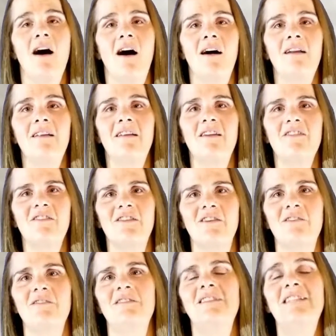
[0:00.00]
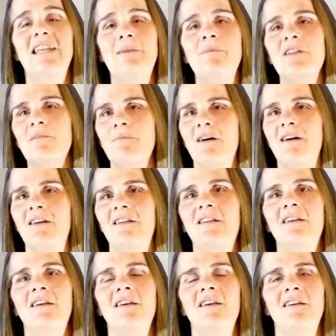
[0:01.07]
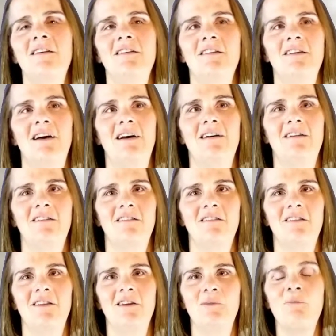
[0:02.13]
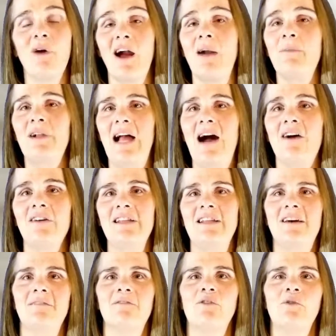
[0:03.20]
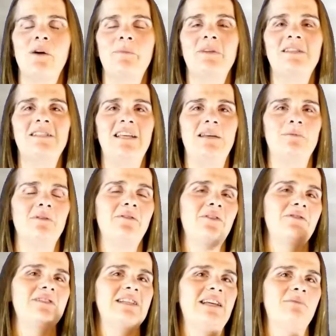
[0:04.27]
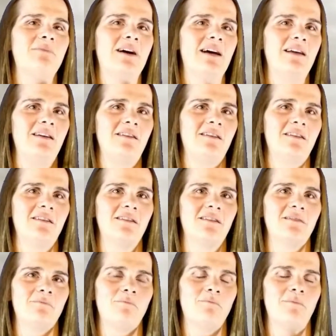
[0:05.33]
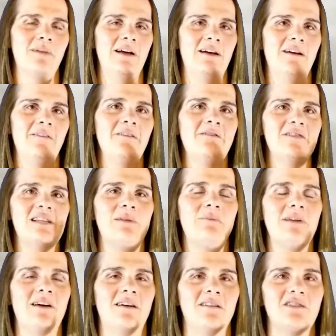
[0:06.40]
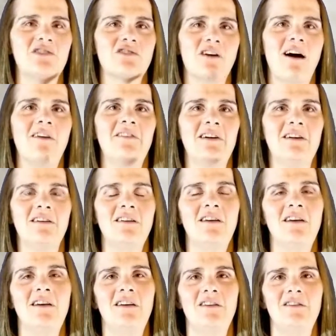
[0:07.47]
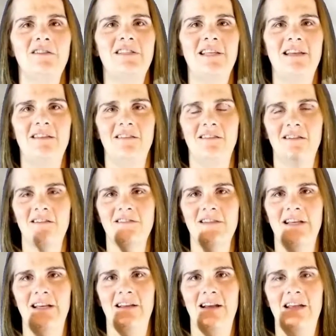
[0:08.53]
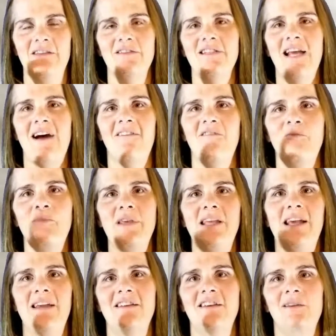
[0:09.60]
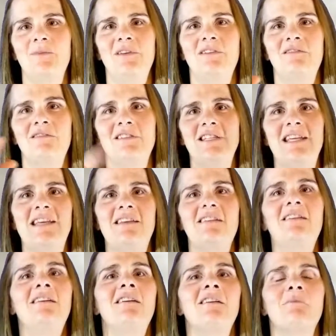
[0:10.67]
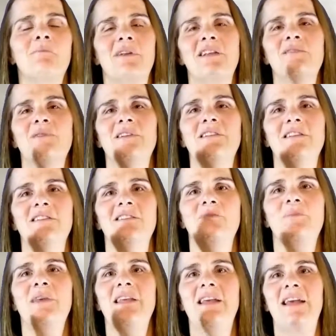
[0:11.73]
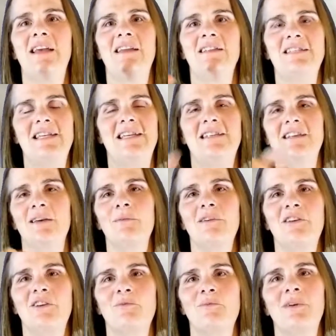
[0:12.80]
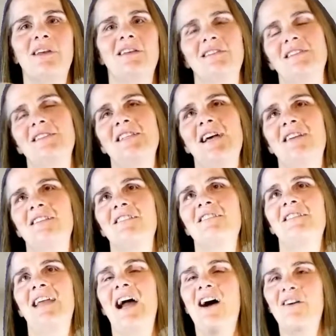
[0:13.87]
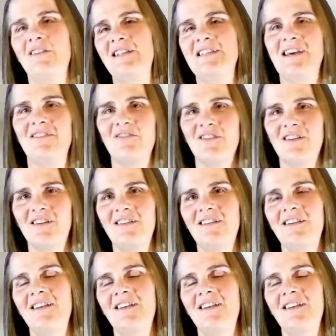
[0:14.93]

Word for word: On another note, the team that I'm on, uh, the Primal Audi Denver women's team, if you've seen my, uh, if you've seen me on Strava, you see that there's like, I used to have PAWD, but I switched it to PADW because it's technically Audi Denver.